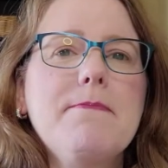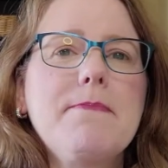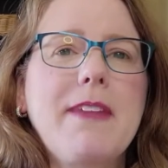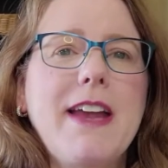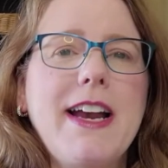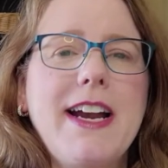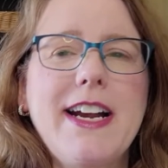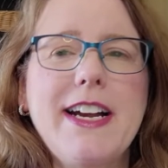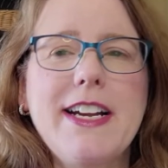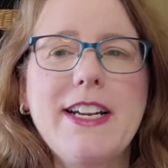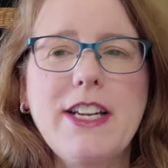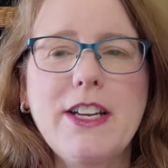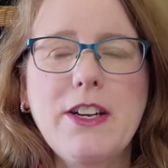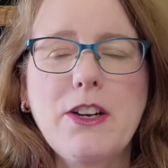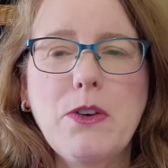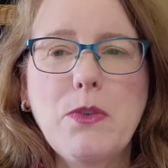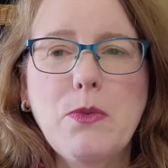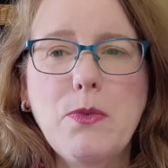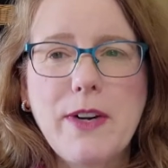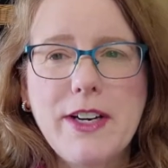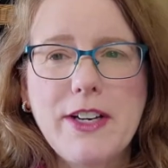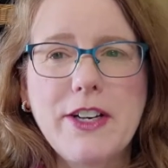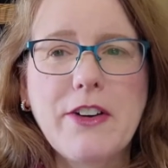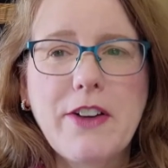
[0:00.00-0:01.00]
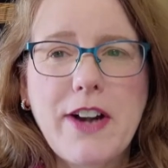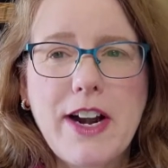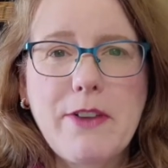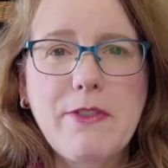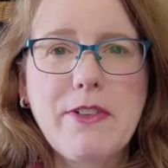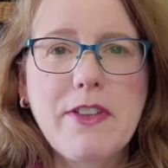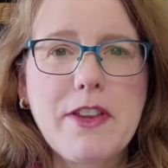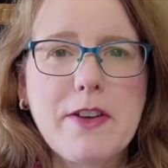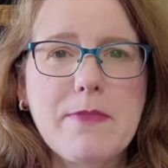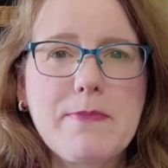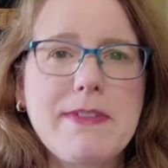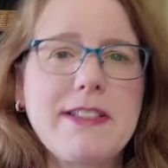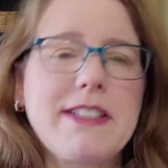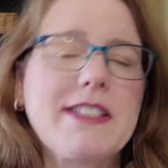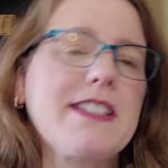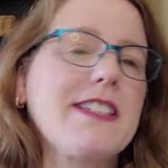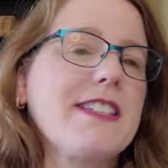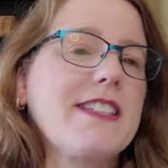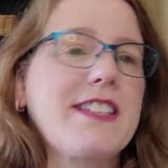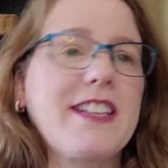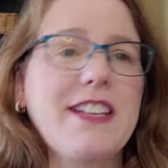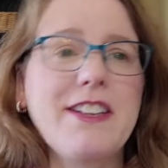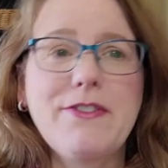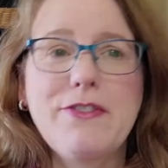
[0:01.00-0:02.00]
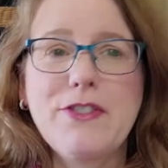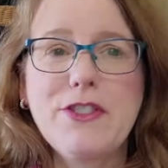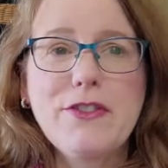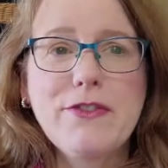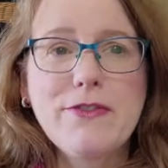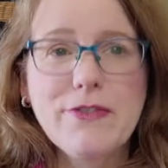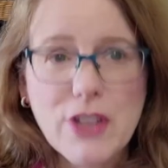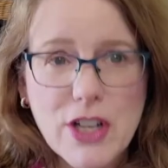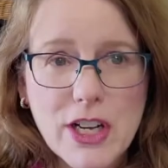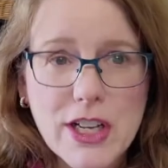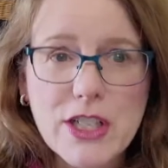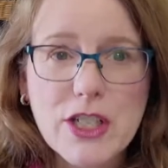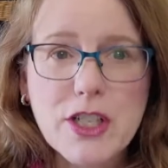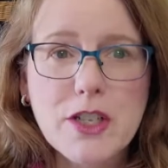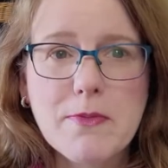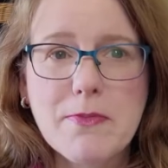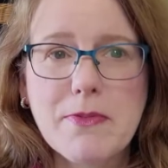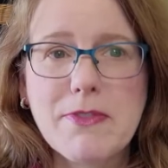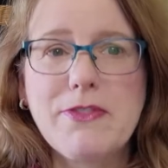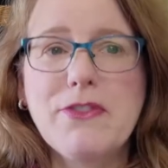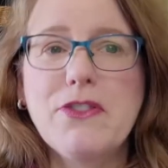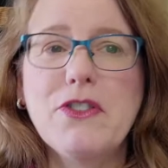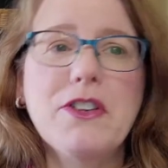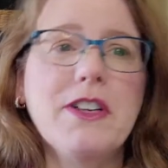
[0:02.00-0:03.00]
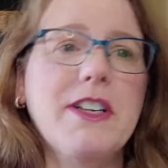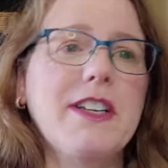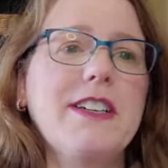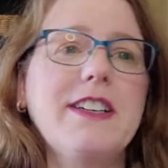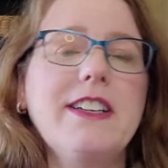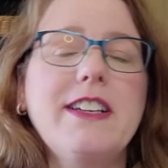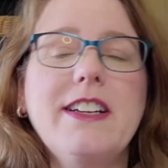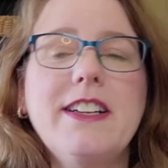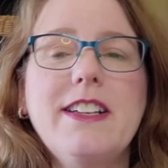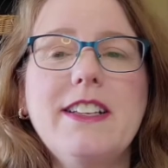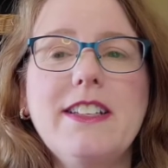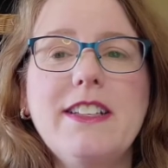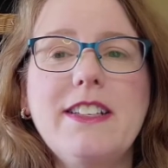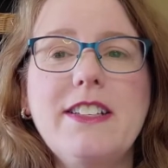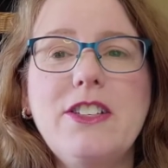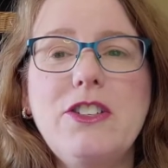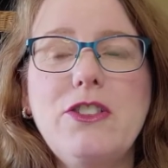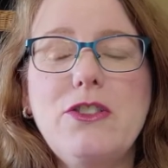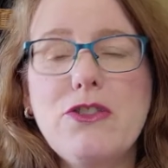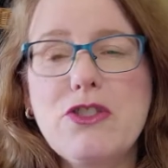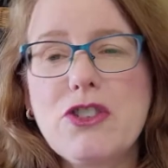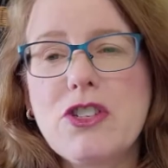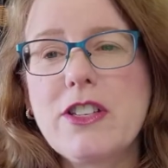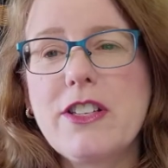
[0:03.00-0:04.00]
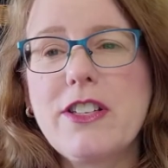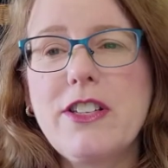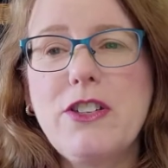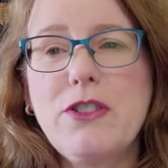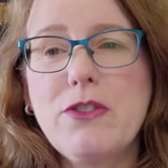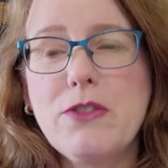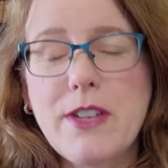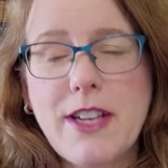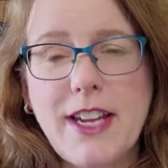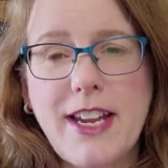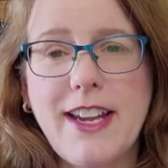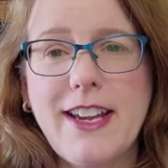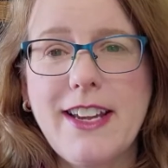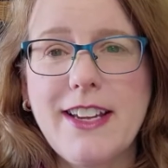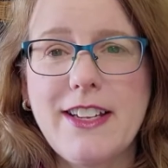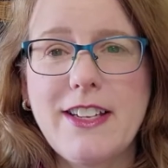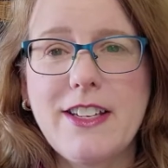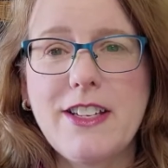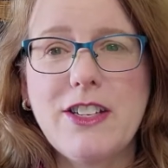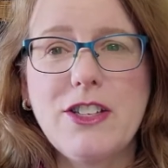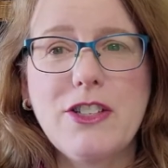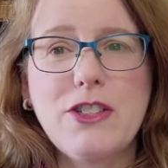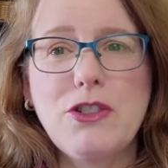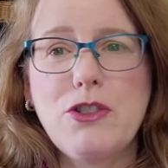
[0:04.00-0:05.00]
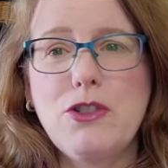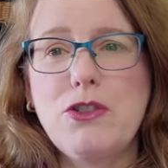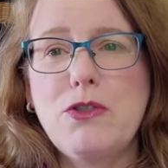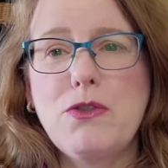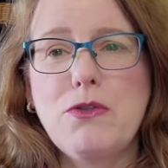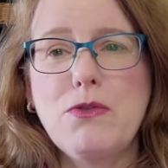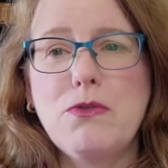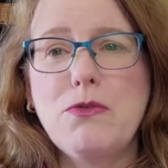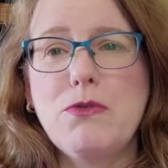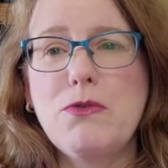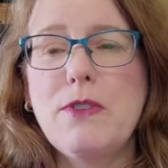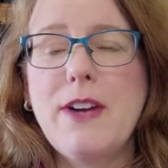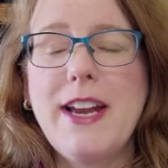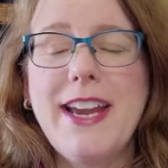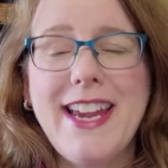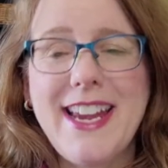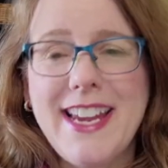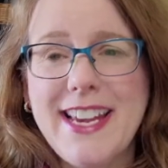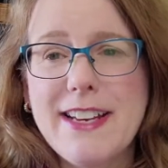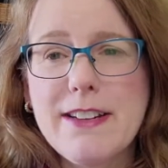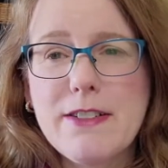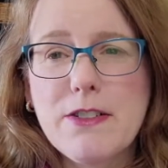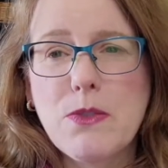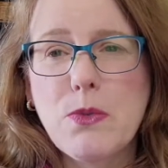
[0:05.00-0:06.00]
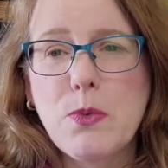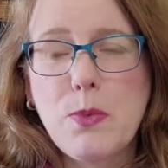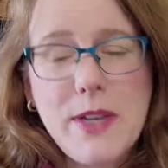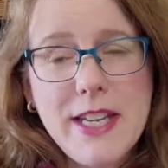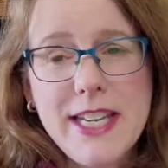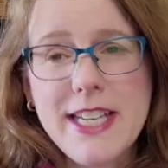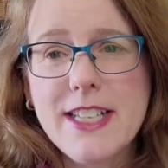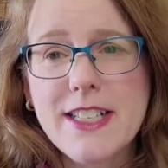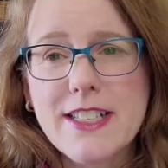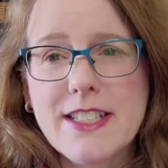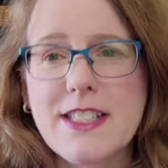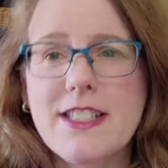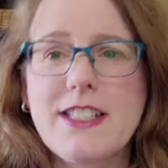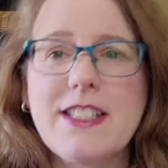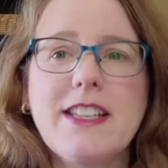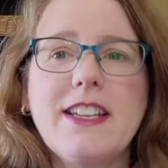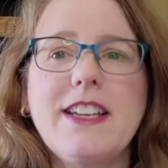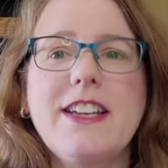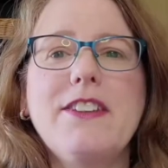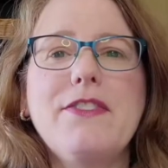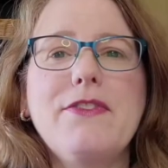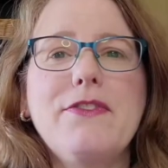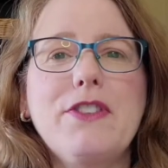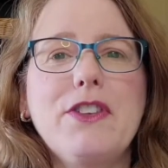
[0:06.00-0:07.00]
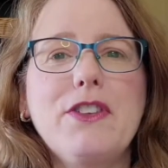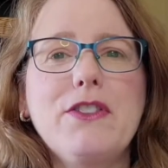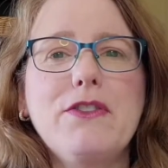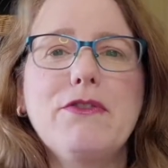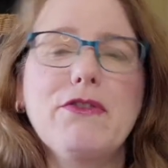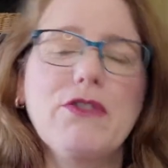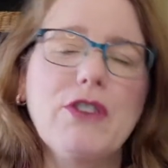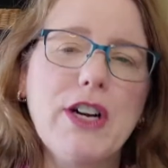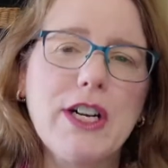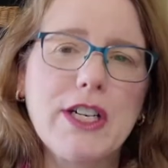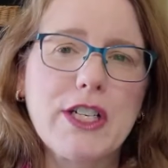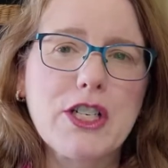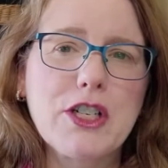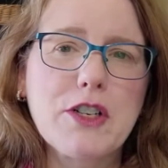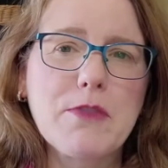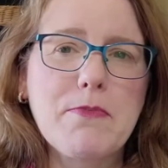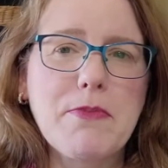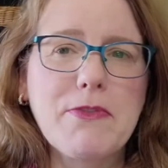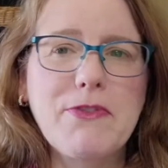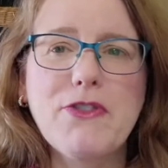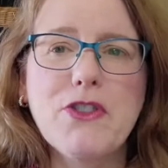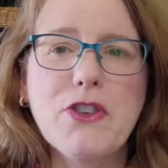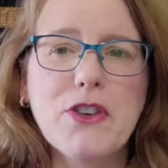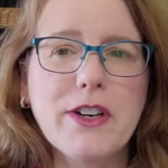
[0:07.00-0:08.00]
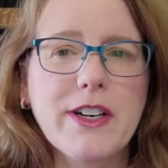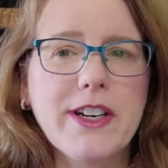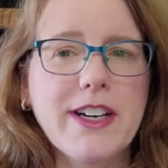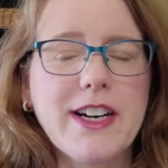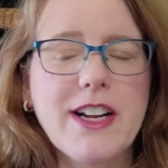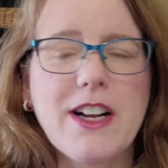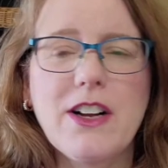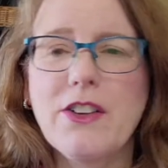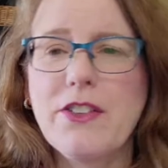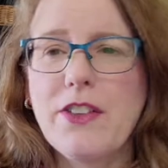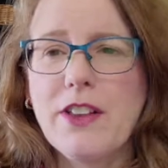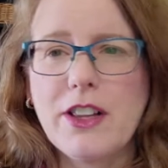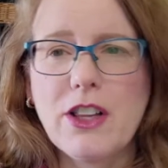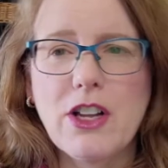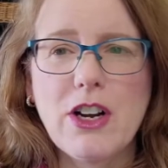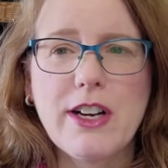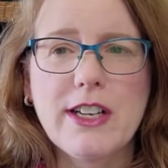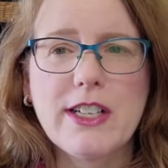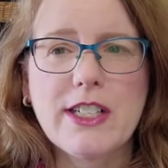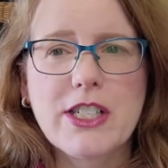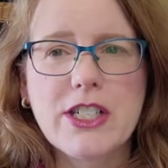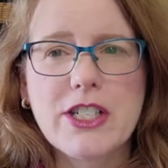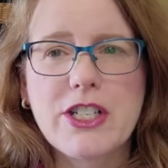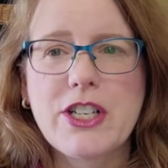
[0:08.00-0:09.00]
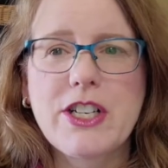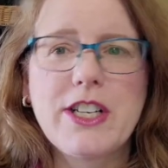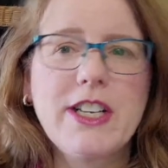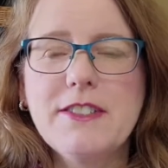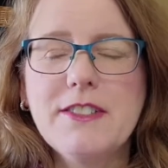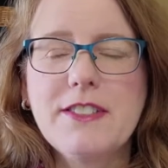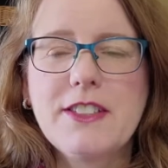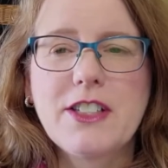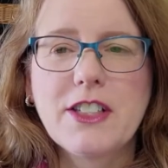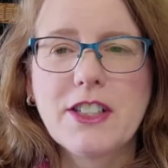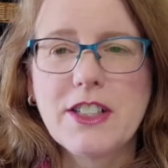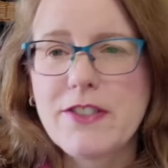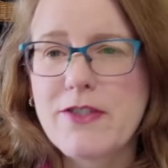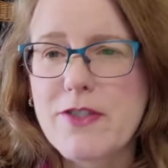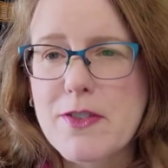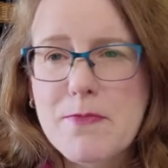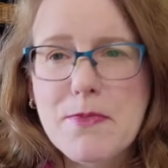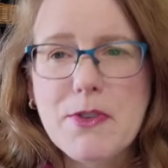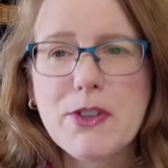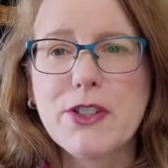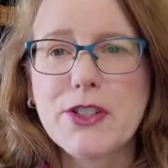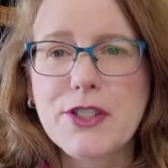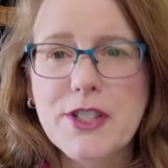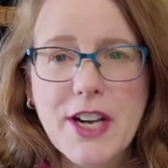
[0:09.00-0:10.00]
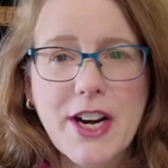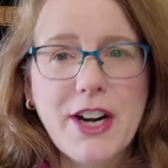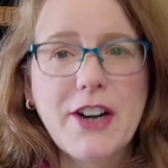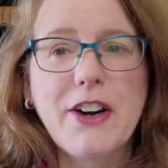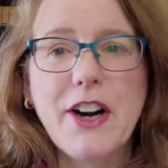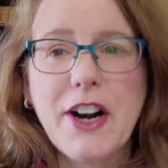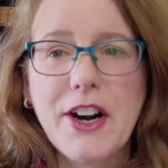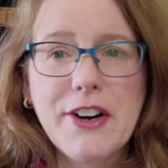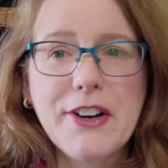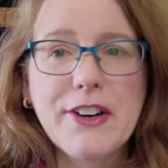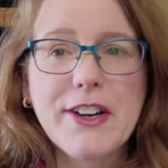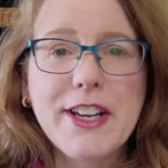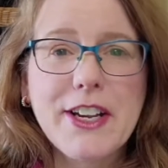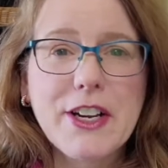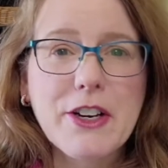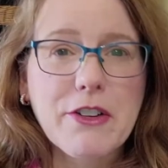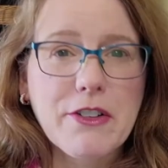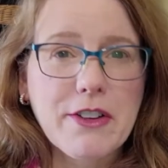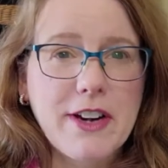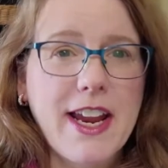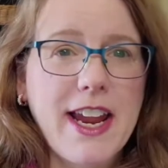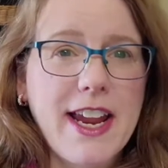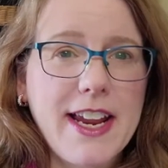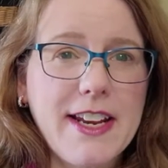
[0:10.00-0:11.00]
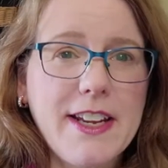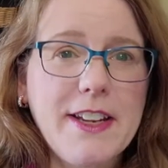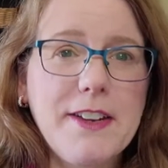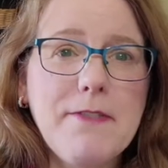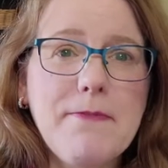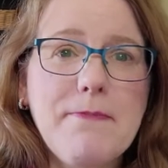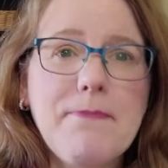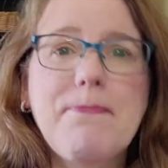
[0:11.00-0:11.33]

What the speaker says: on where you're at with your business and if you've launched before. Usually you can do 8 weeks if you've launched before and all the launch deliverables are already created.